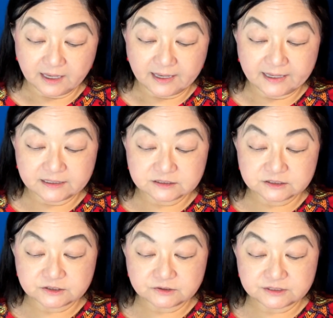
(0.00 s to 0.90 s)
and
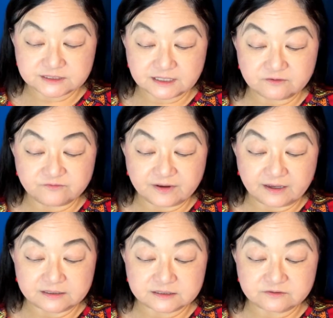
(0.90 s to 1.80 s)
to
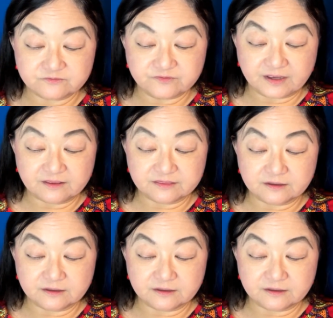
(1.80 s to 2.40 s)
steadfast faith